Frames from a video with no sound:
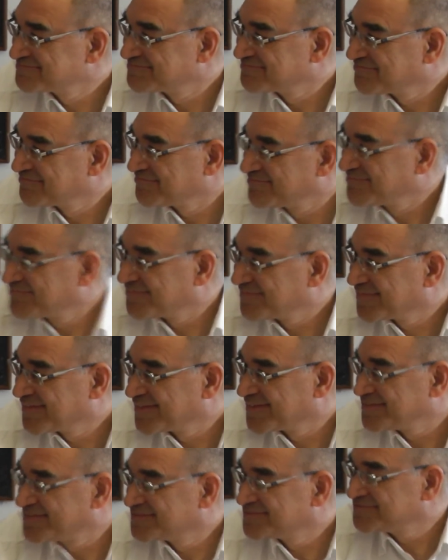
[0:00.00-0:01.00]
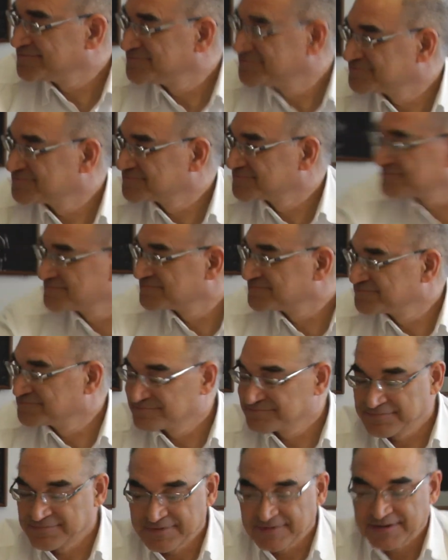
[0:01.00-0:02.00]
Thank you very much, Katja. Fred,
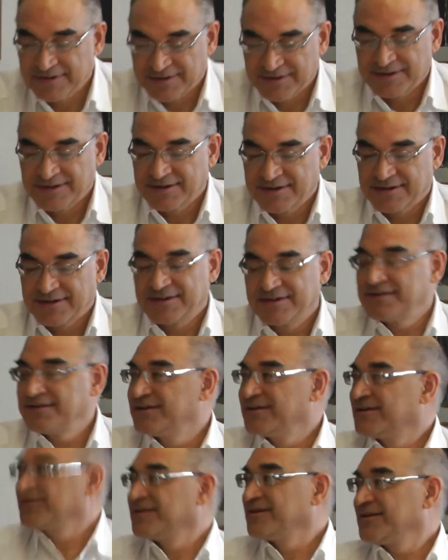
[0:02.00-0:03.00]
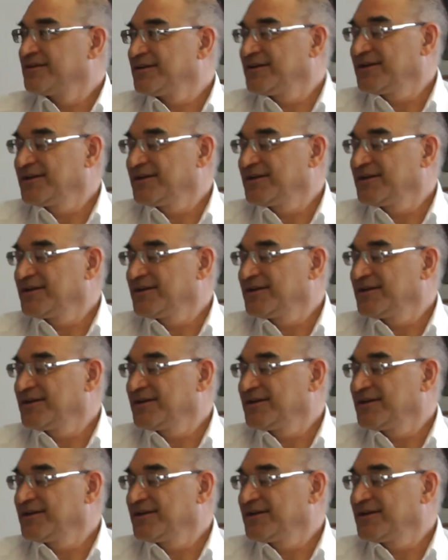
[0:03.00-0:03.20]
would you like to follow with the South African